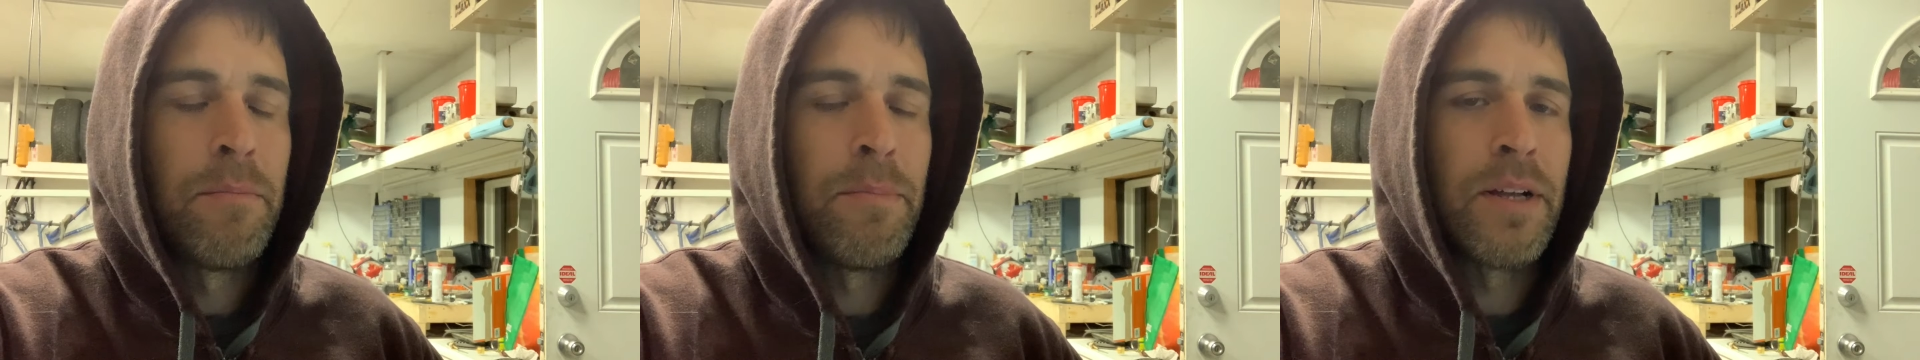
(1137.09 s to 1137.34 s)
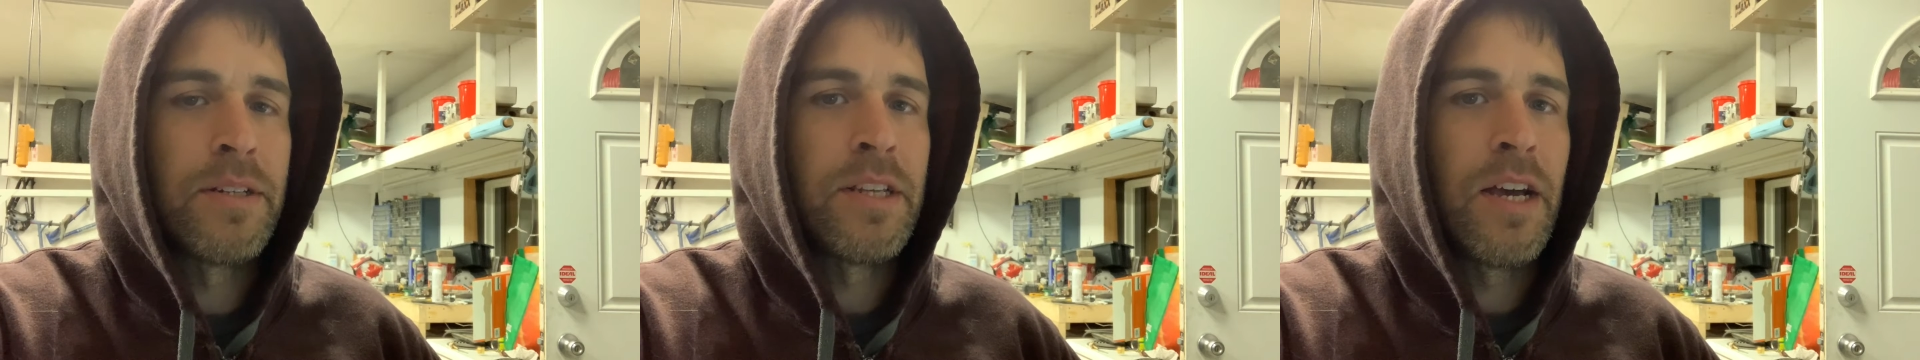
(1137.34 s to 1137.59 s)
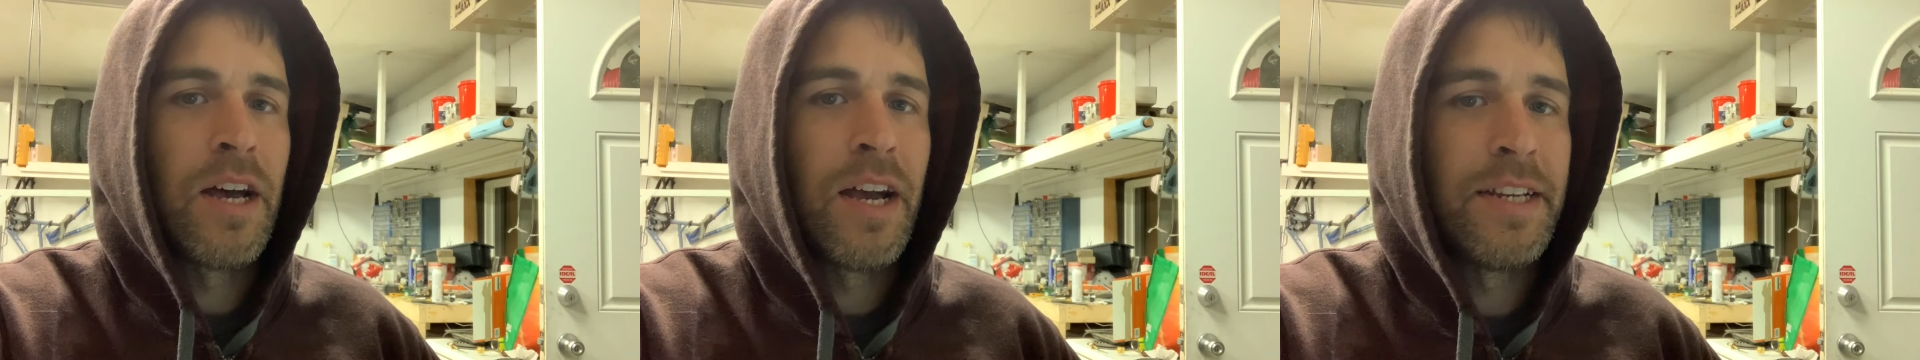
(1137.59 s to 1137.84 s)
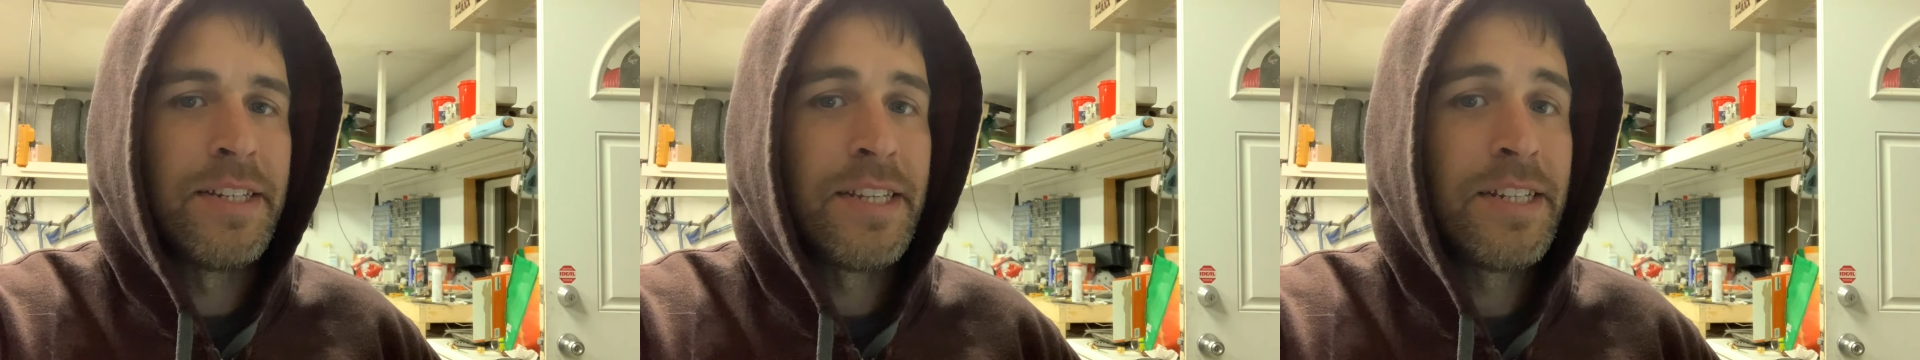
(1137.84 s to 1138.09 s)
but
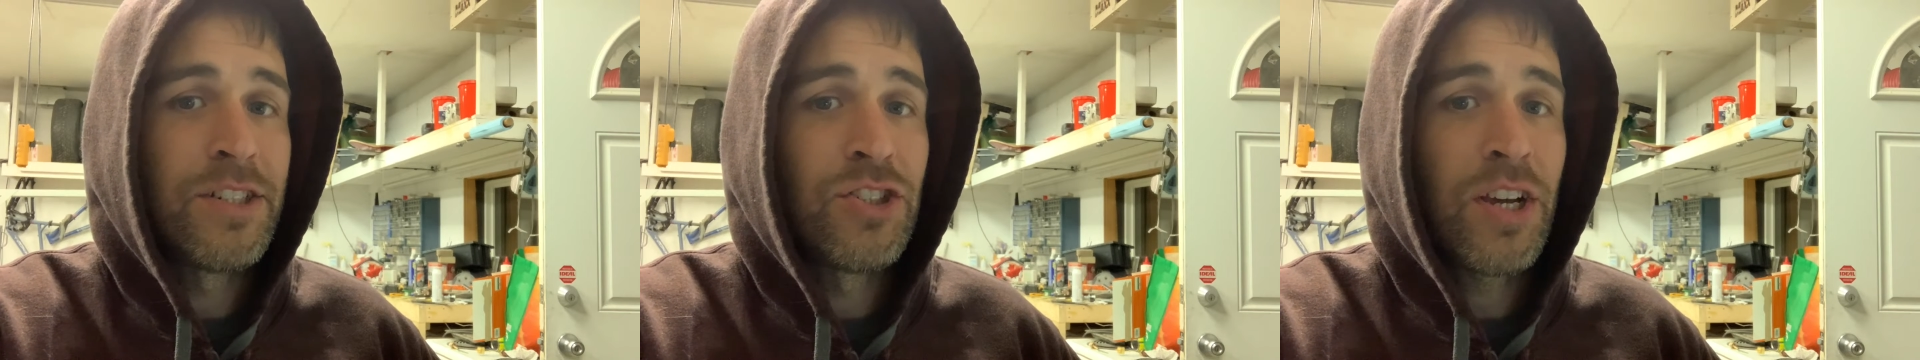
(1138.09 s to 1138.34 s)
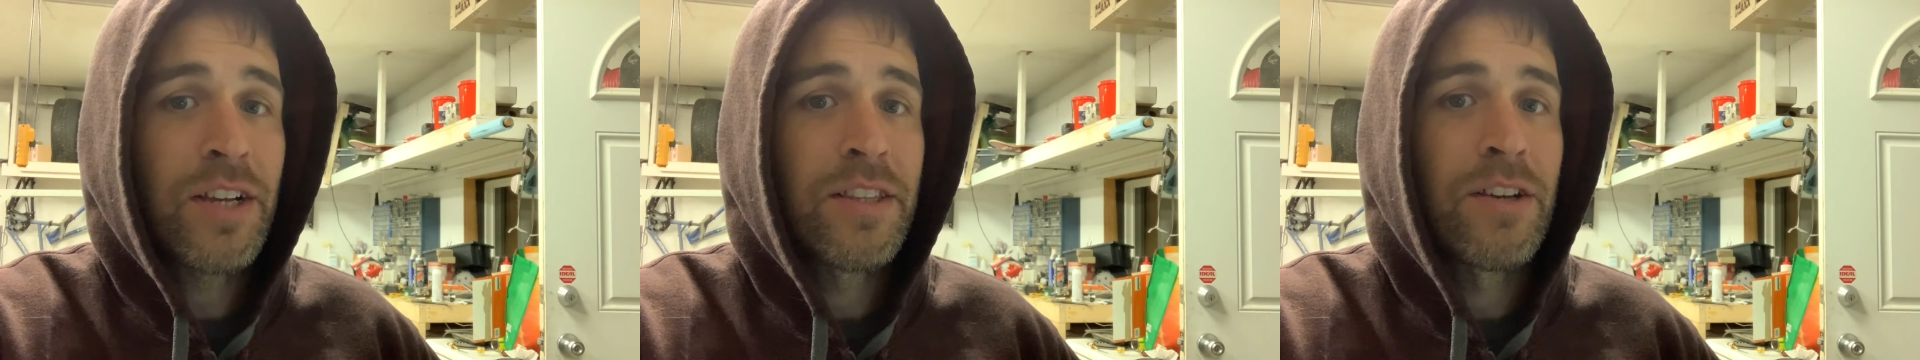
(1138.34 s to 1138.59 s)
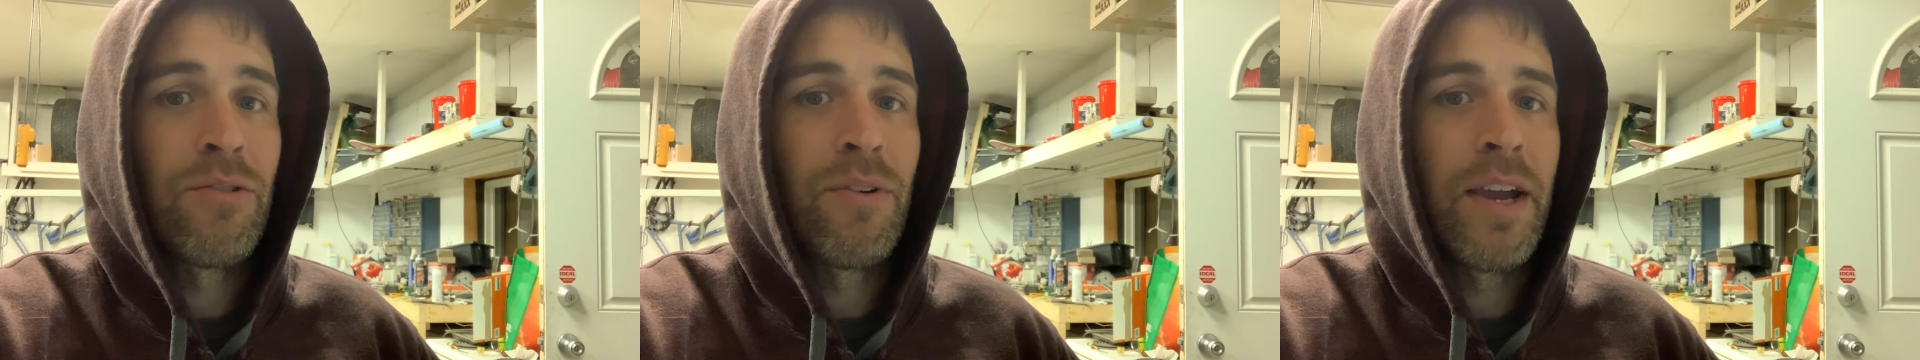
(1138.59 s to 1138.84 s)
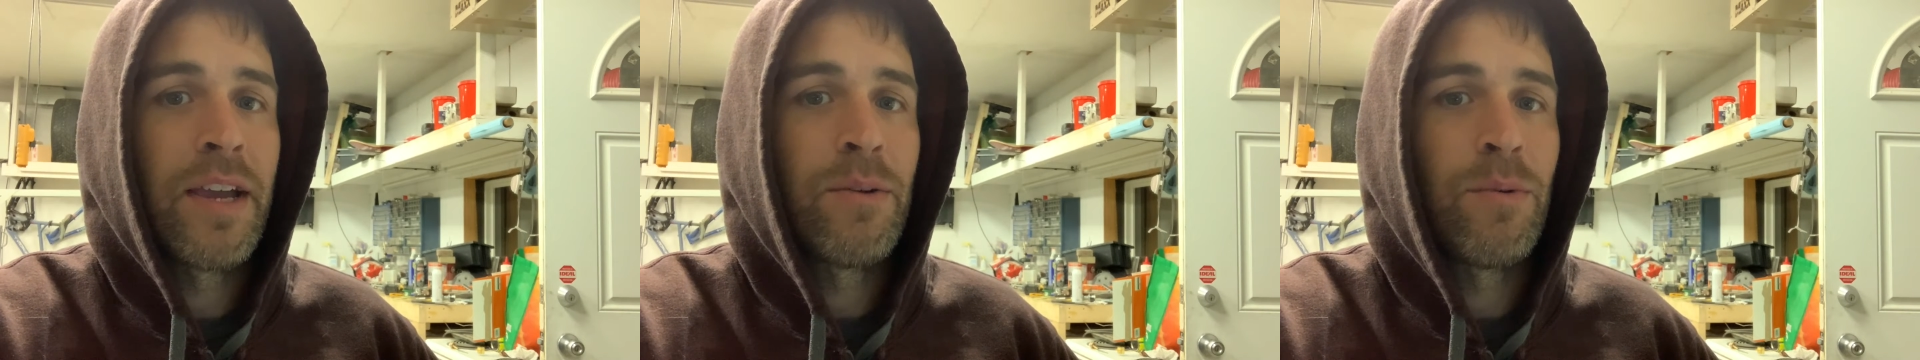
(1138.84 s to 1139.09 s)
I did check the
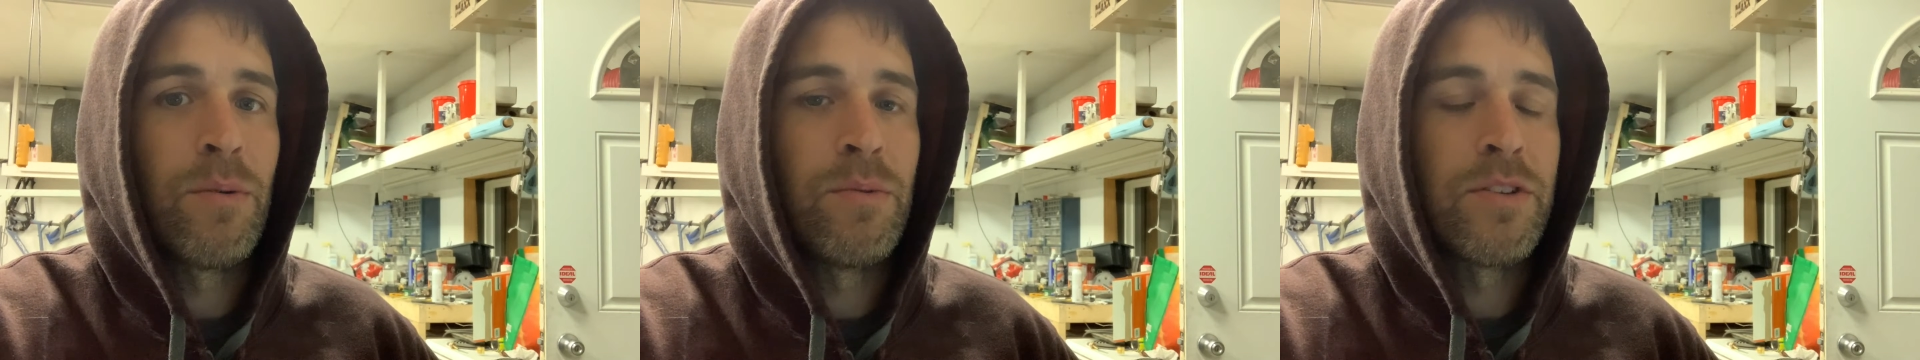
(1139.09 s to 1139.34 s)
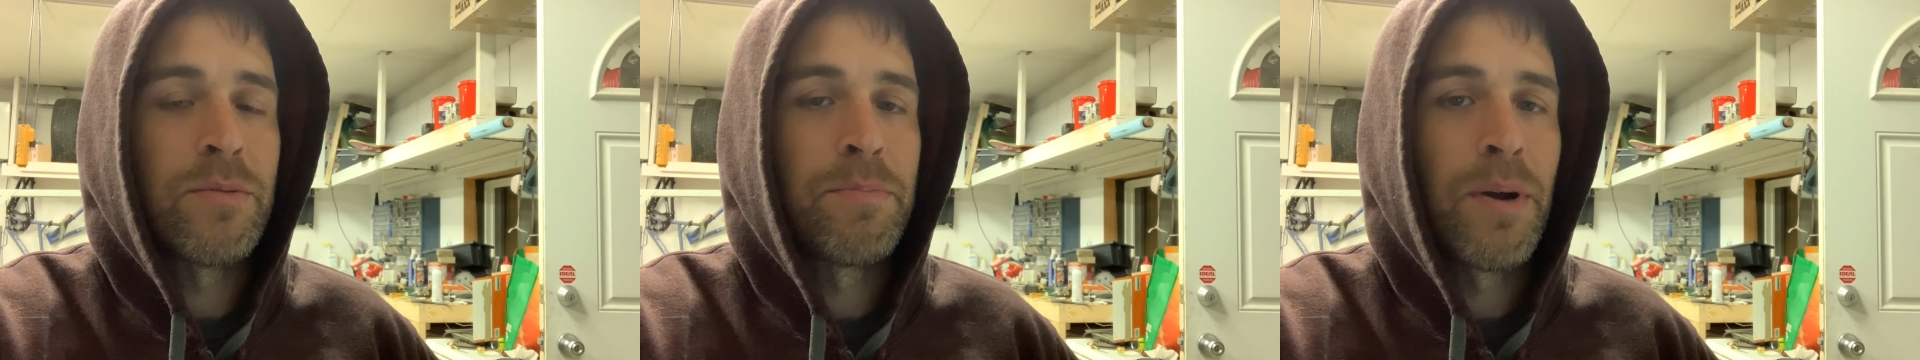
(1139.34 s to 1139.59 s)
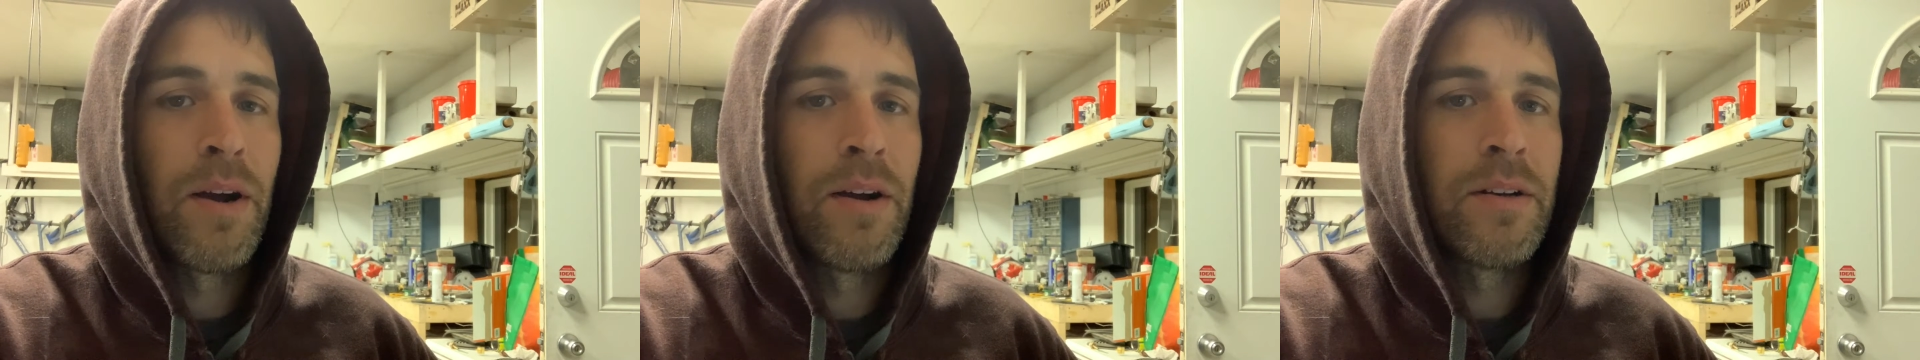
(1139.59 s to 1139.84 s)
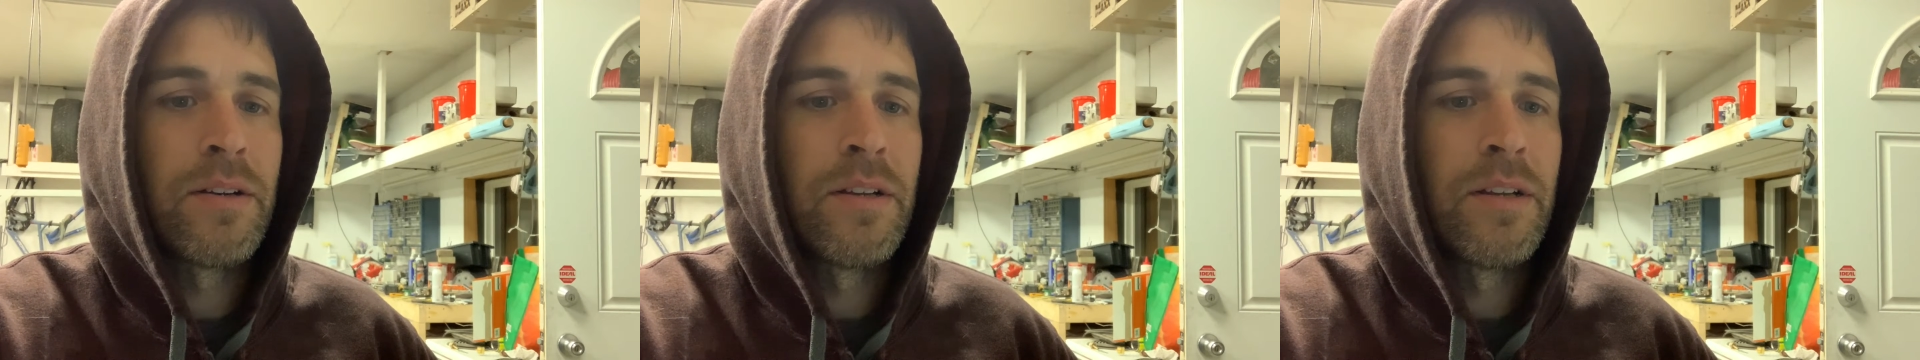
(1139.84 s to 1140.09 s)
crank when it was
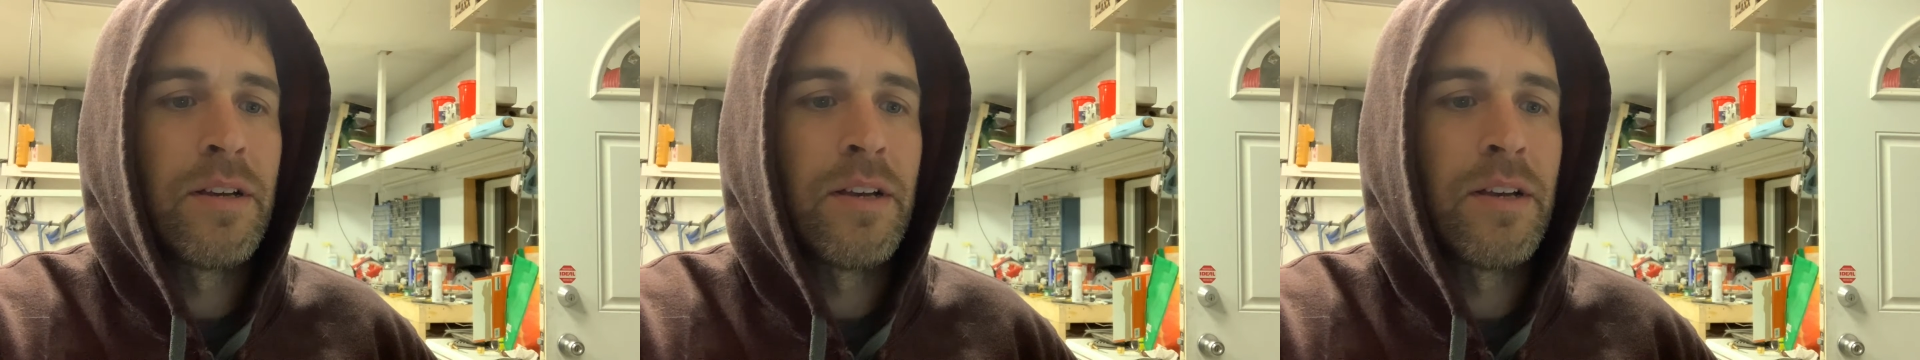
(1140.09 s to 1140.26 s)
apart.